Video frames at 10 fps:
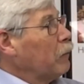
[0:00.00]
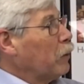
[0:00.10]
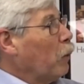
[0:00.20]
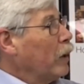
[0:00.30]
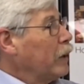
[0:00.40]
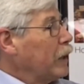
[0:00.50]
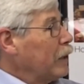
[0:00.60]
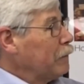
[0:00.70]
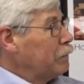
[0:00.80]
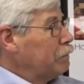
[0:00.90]
we wanted to
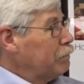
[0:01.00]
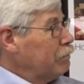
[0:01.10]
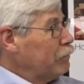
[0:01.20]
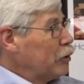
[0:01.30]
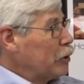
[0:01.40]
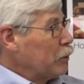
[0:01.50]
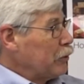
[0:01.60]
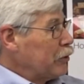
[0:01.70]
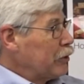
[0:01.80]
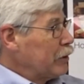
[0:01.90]
give
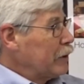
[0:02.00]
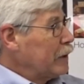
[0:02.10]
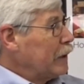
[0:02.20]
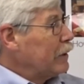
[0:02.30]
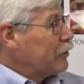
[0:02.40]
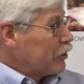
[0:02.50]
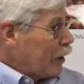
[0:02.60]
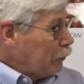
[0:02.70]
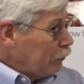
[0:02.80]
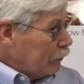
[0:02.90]
students
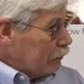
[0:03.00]
some